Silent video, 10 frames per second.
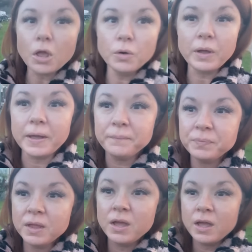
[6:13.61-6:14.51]
Okay,
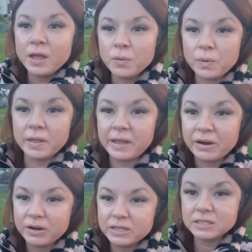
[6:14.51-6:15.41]
well
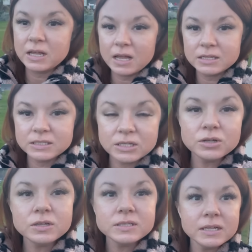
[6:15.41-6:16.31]
Harry's
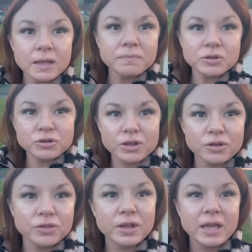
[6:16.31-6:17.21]
still setting up the
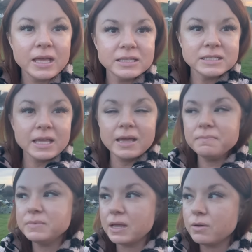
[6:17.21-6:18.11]
trailer. The kids
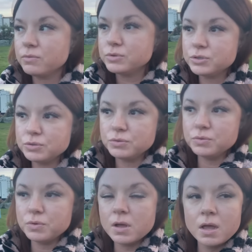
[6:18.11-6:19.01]
came down
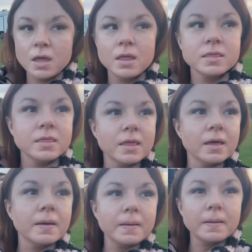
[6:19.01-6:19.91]
to
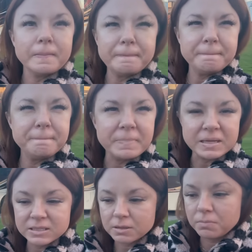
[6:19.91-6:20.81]
the
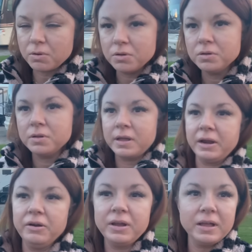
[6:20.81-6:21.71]
basketball
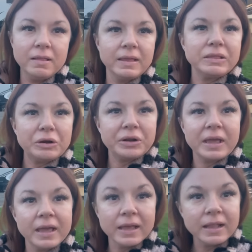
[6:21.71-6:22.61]
area, like the
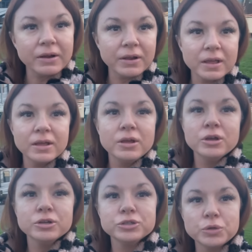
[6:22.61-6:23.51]
arcade area.
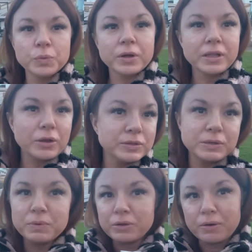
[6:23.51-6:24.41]
So we're gonna go see
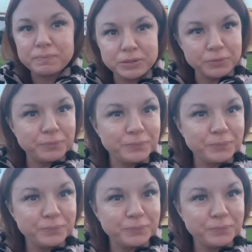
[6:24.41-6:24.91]
what they're up to.